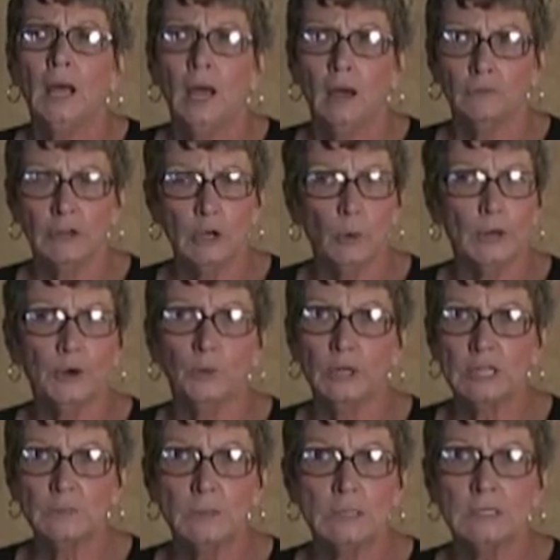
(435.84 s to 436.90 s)
every year at
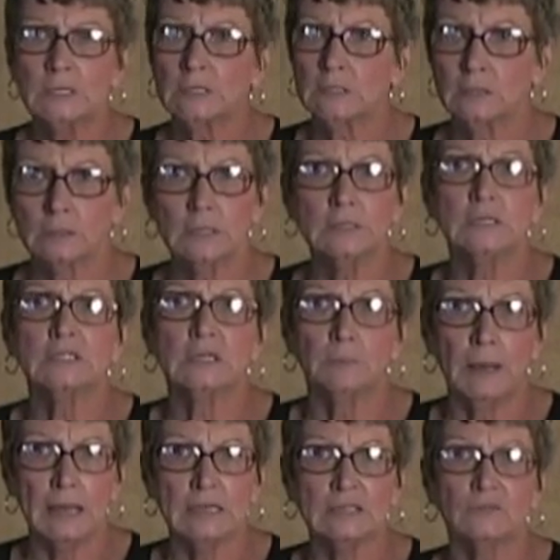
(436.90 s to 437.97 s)
Christmas, this is the
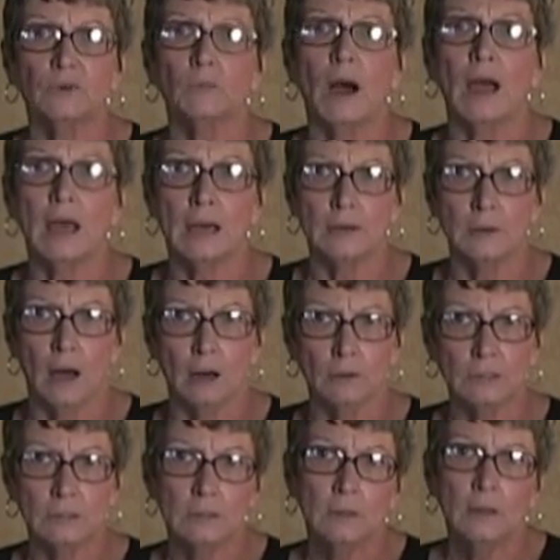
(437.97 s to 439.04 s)
base for my
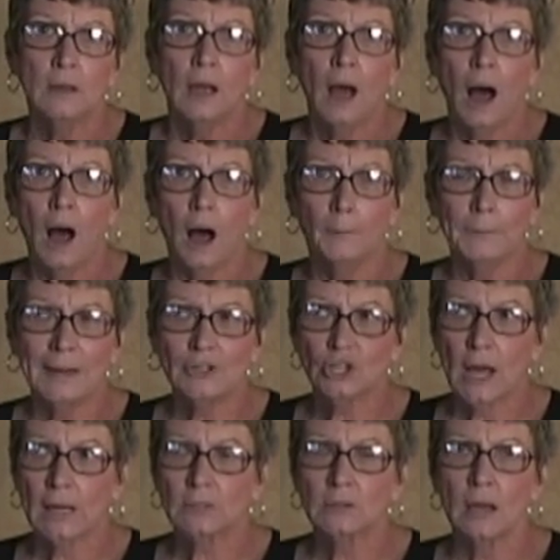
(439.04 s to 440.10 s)
eggnogs. At Jack's